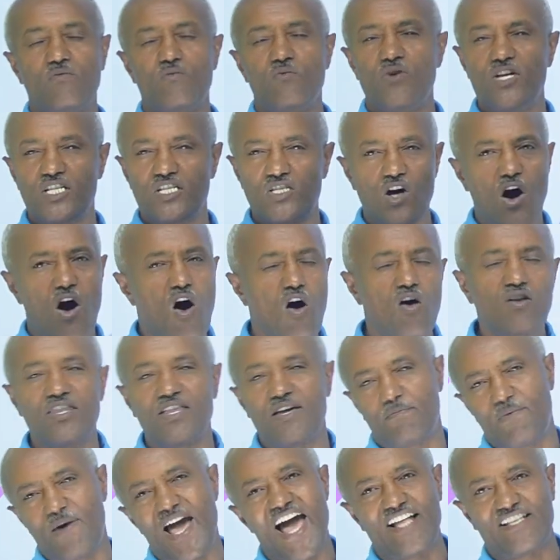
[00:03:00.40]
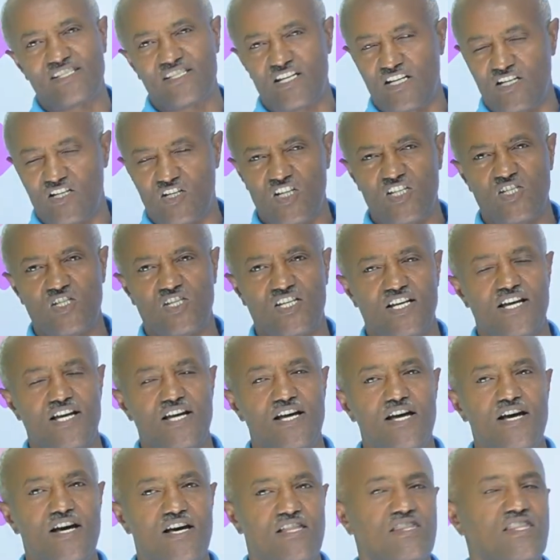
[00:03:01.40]
with all the patterns.
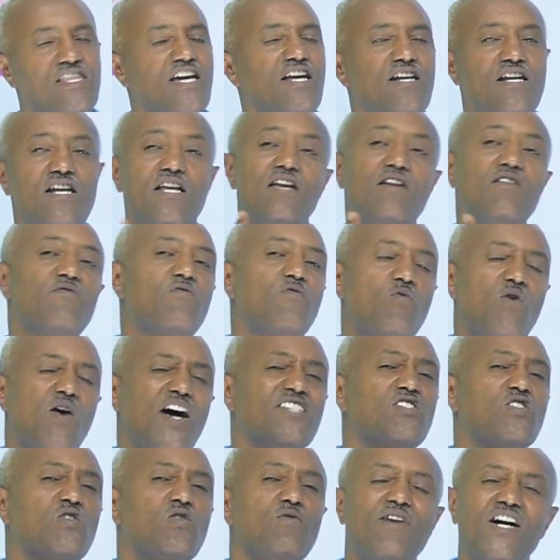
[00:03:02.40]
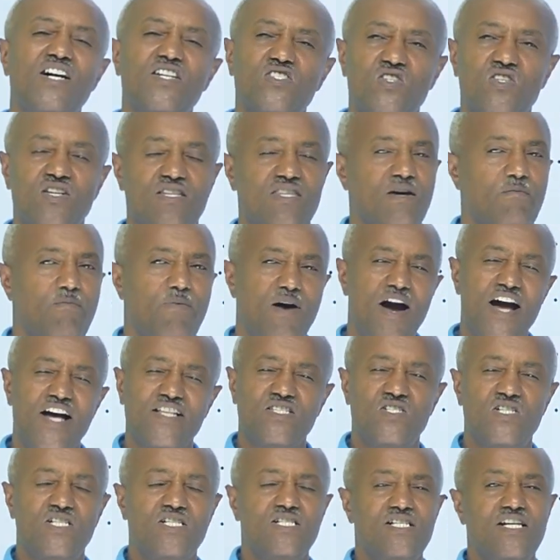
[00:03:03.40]
And then if once you master the
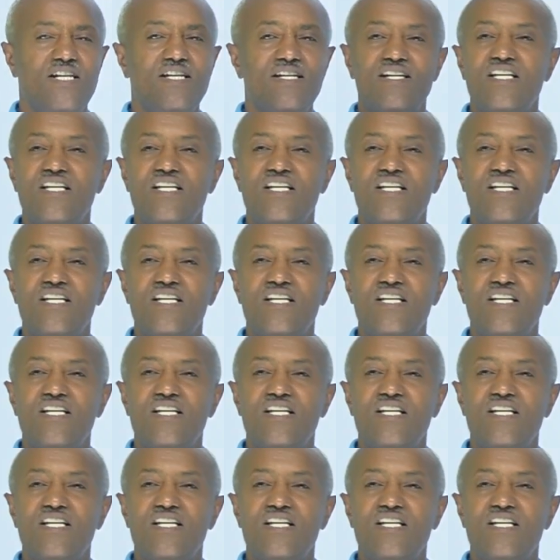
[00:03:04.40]
pattern,